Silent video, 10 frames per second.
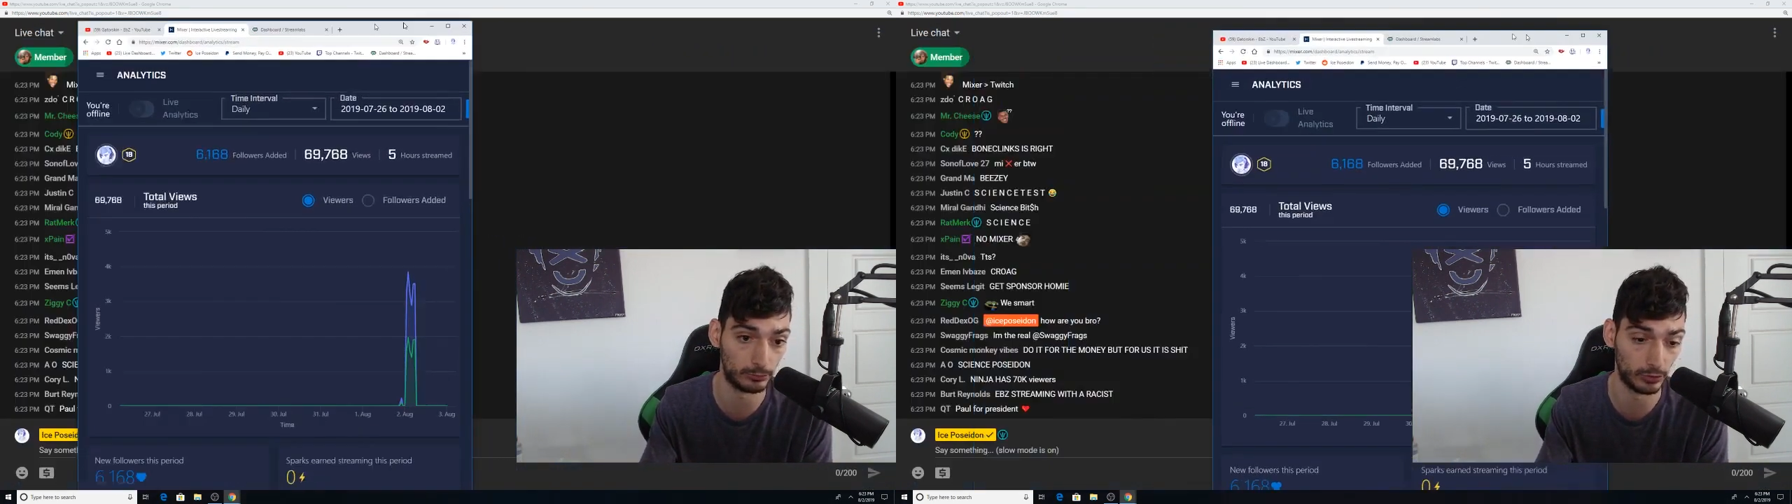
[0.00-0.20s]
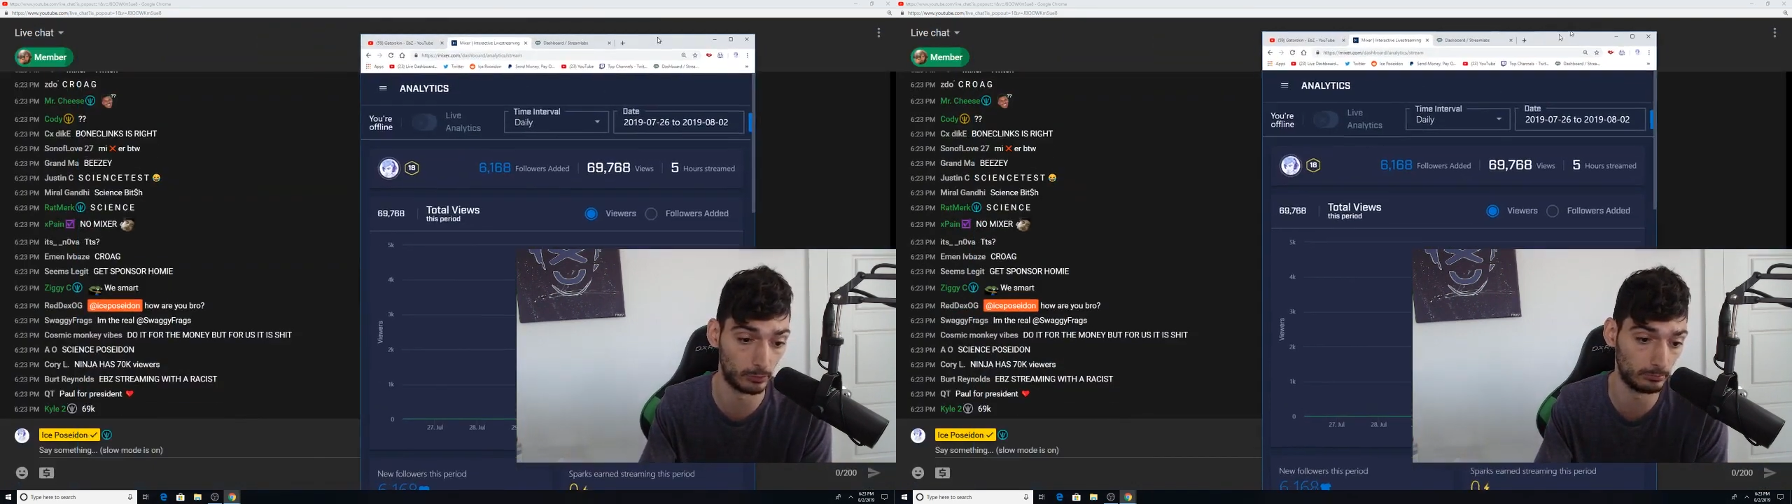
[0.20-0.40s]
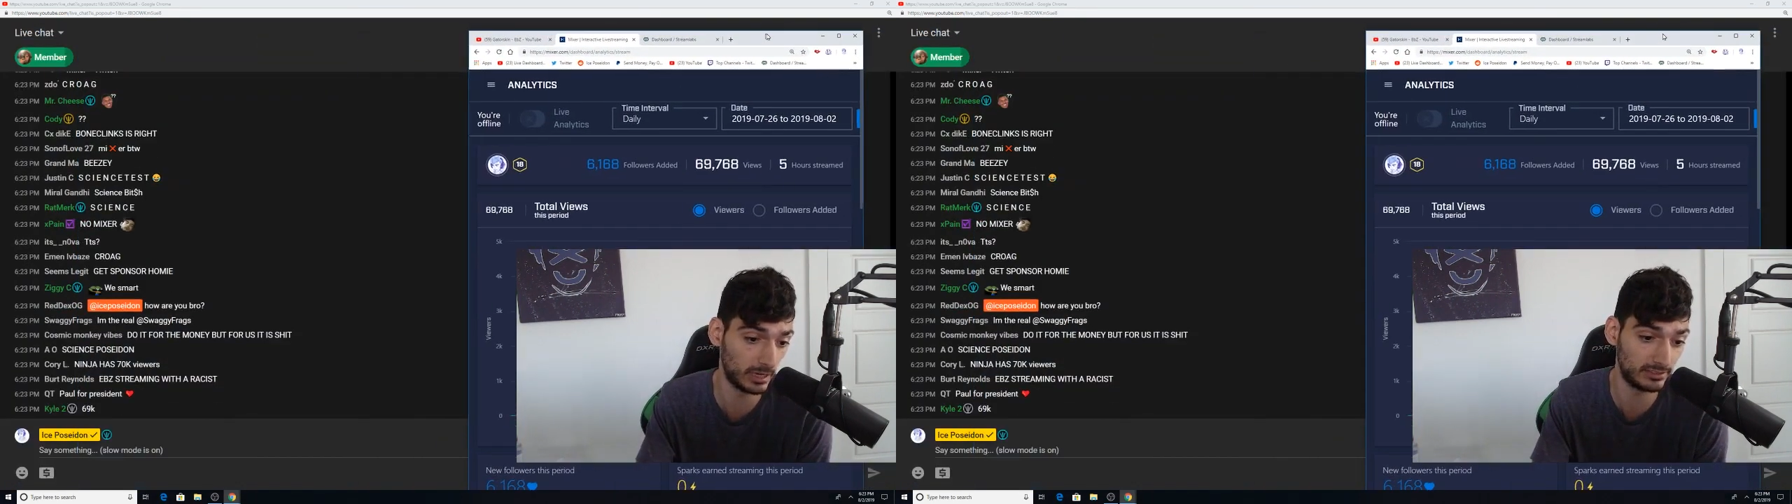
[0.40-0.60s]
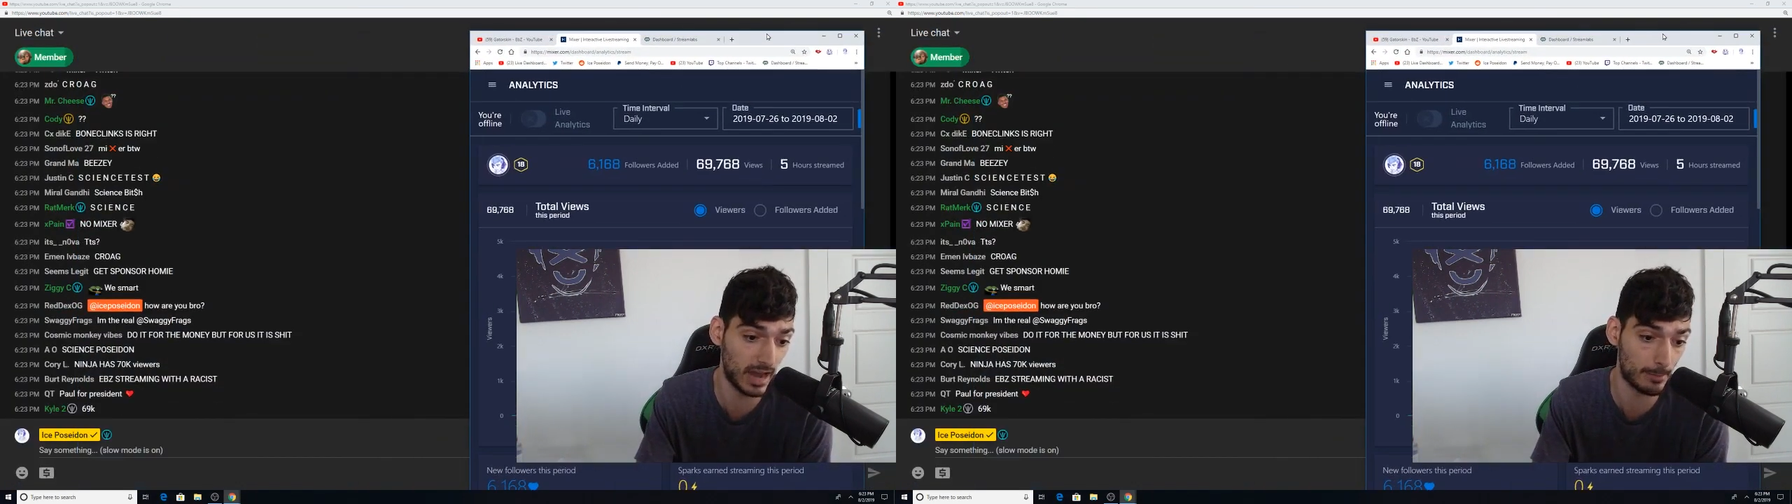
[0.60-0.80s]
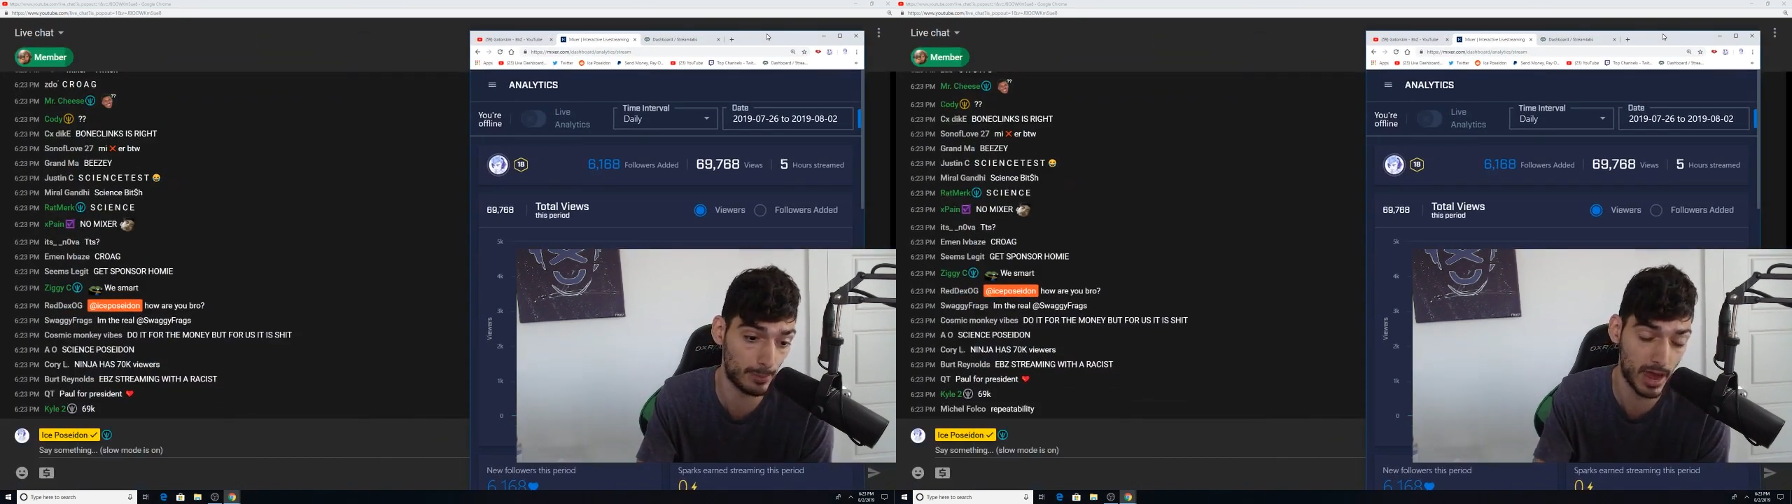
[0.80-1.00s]
So that's
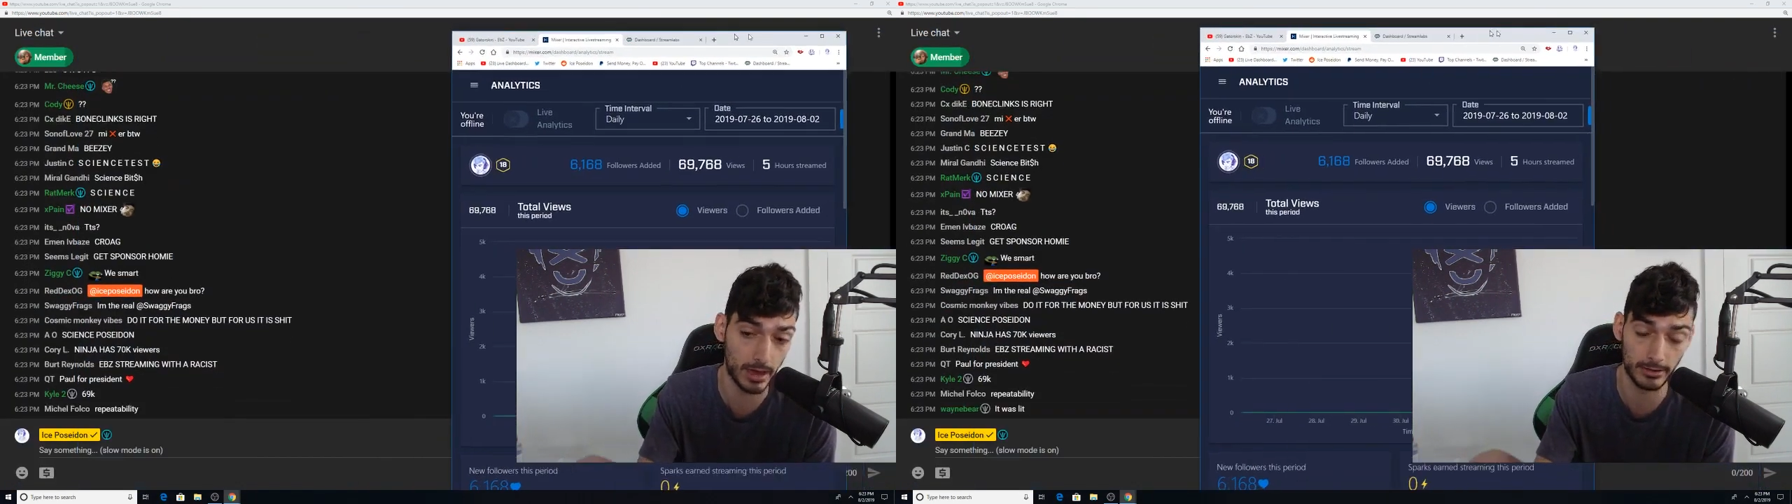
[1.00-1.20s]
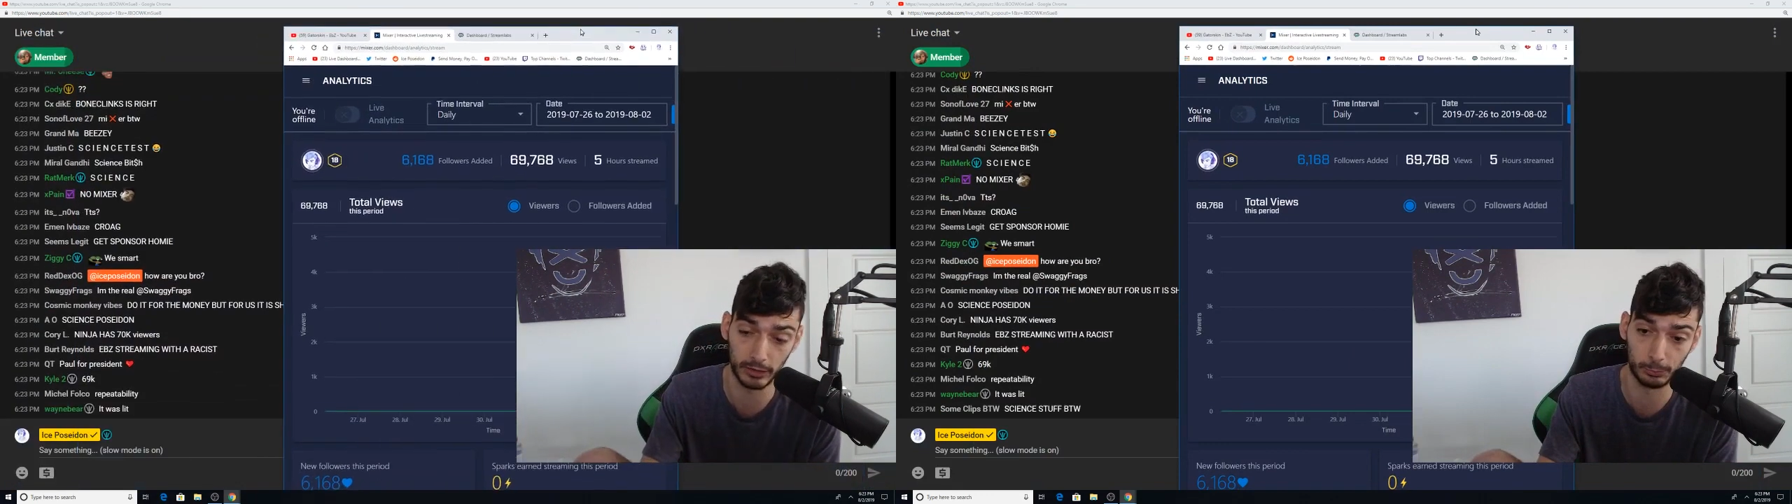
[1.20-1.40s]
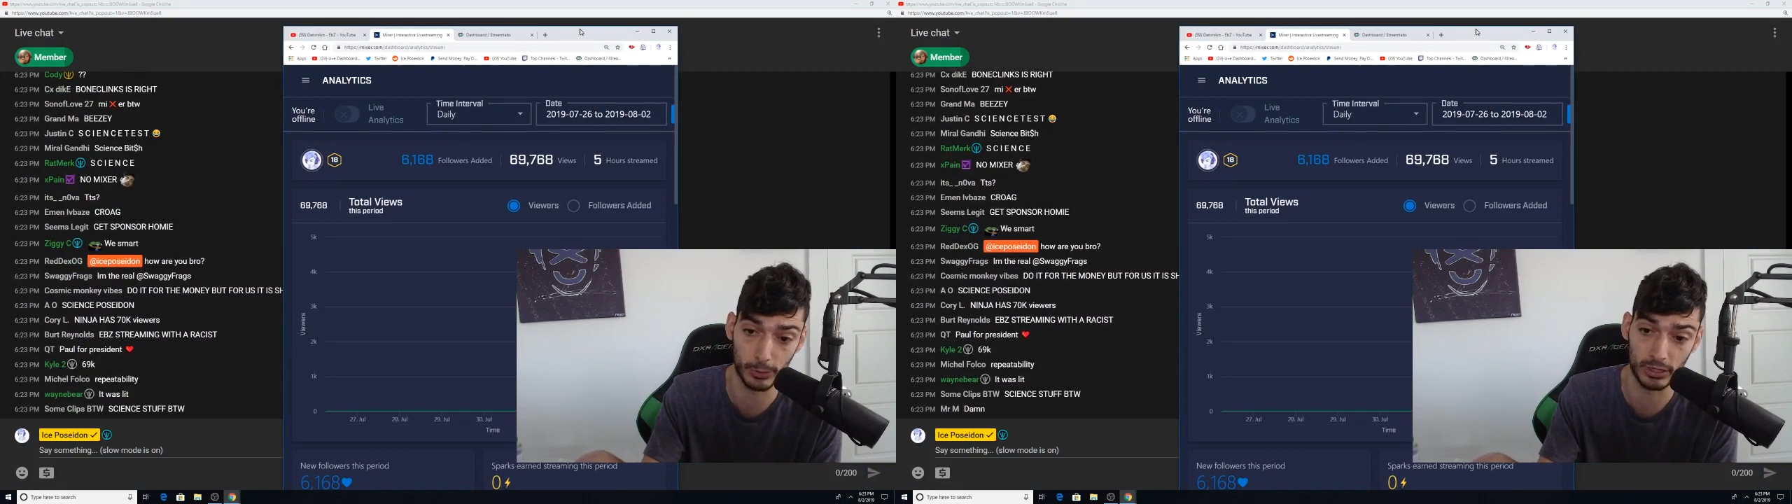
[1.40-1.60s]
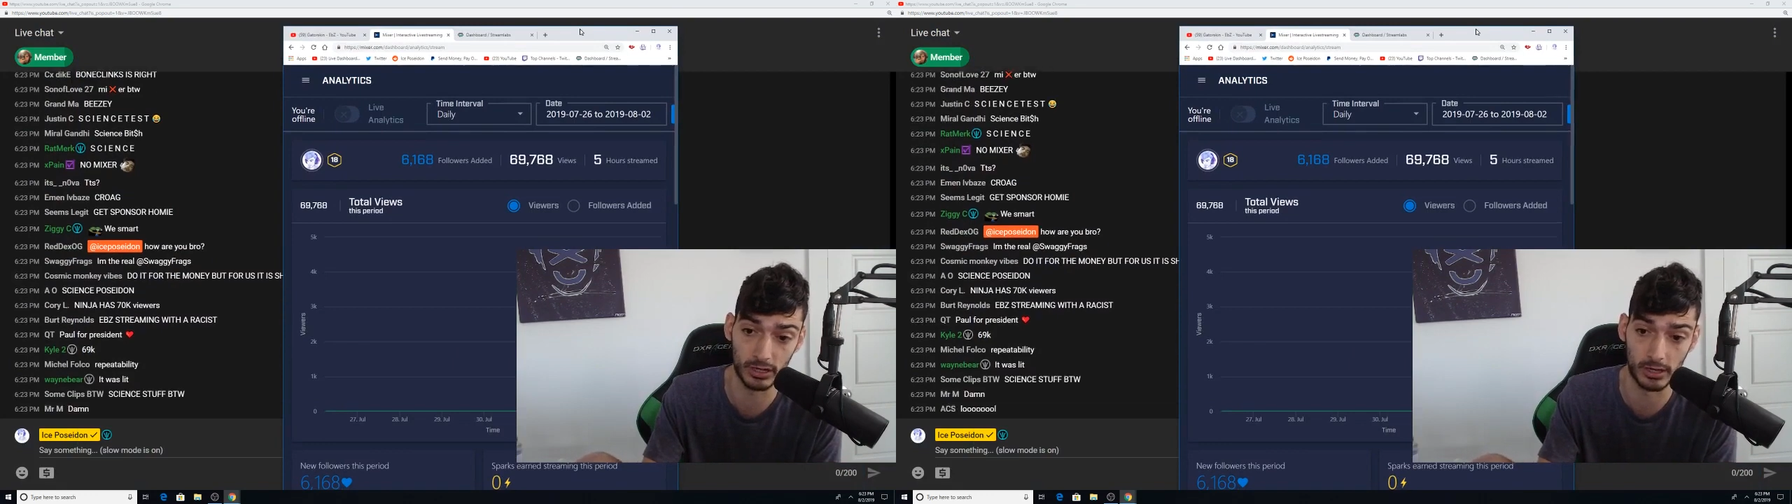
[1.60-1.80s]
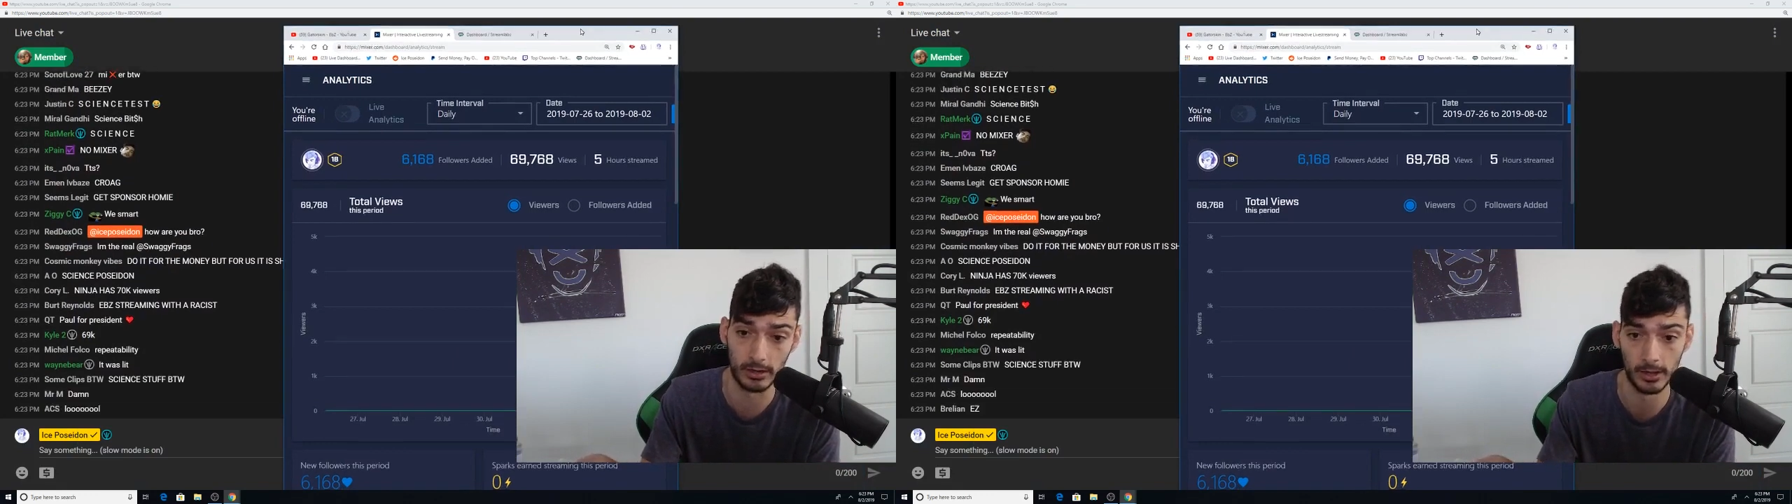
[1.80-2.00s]
not bad. That's pretty
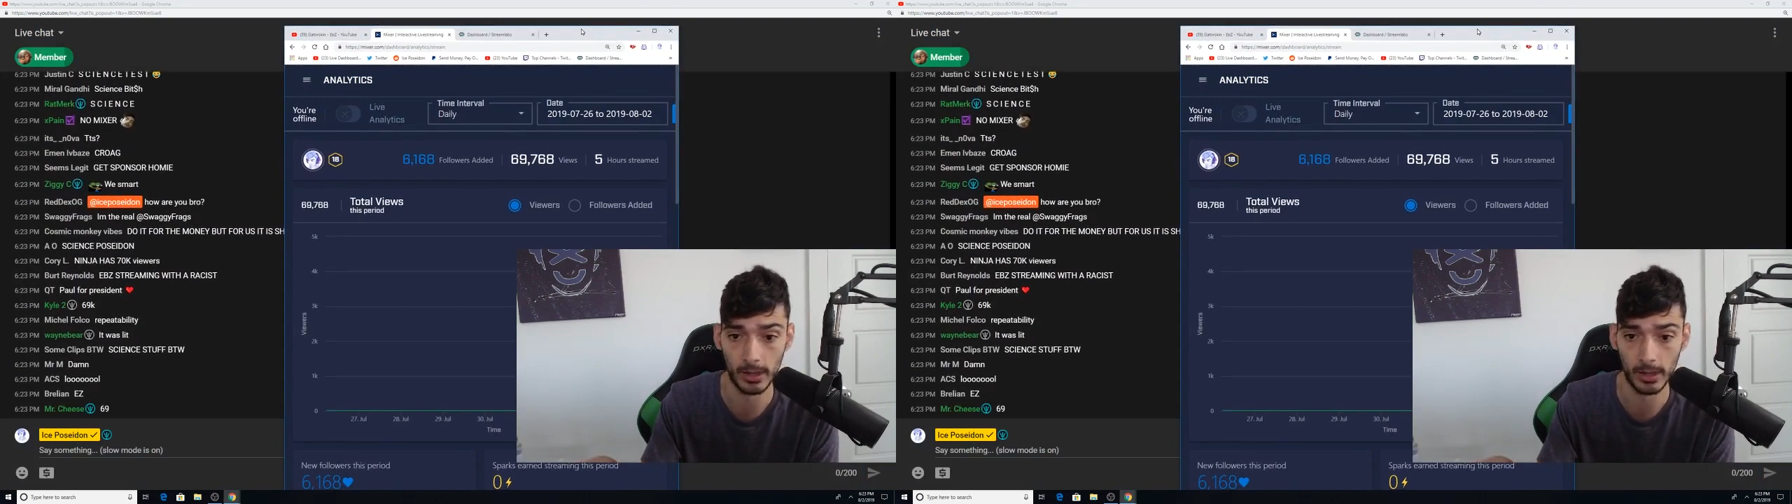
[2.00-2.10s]
good.